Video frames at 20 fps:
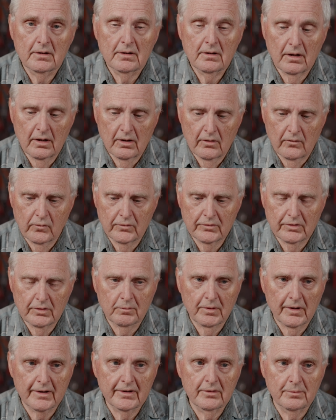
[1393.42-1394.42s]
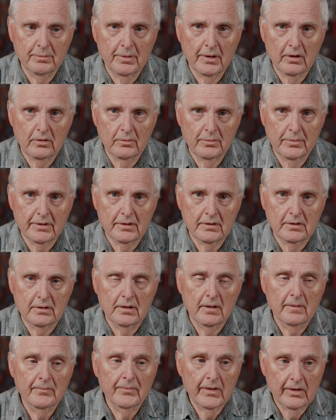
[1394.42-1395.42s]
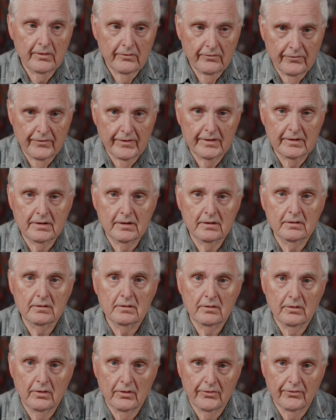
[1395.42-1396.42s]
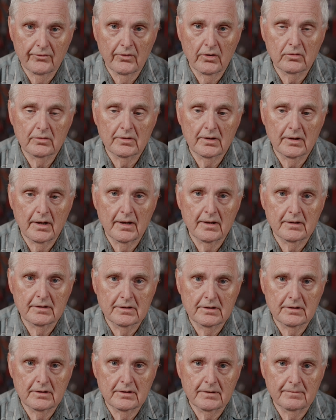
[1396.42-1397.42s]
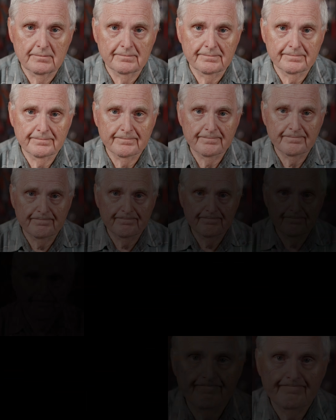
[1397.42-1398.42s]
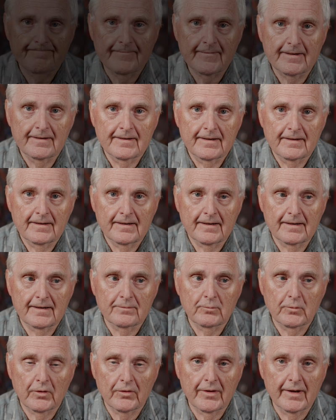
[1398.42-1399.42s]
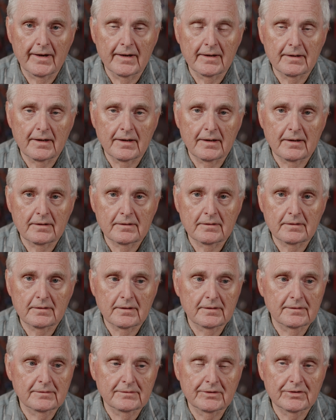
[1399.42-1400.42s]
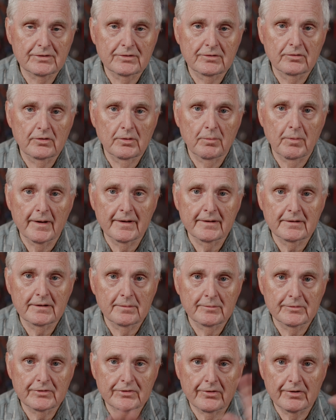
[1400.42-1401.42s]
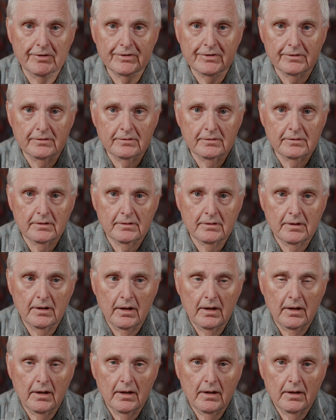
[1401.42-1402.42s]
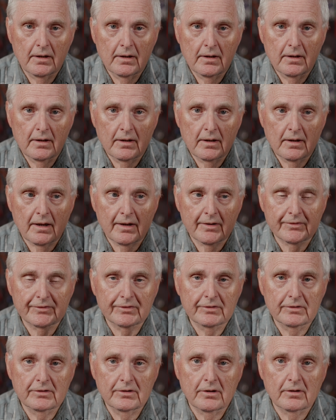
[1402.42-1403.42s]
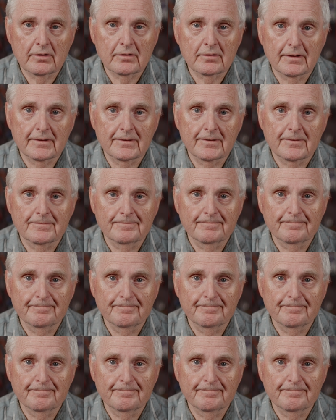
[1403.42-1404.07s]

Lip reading: of, when you play the bell bee, venting the throat A key. And with that, I'll just do the playing demonstration, and I'll see you all later.